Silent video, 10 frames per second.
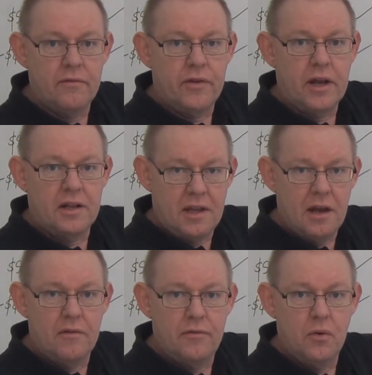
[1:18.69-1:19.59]
in fact
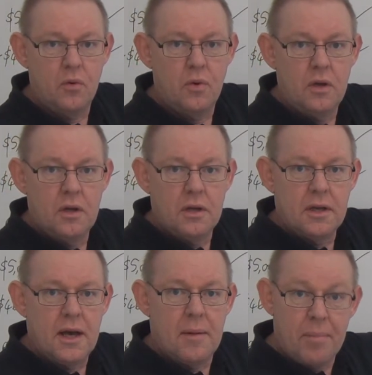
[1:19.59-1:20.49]
doubtful
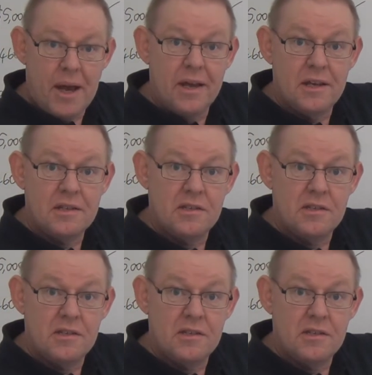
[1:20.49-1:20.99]
payers.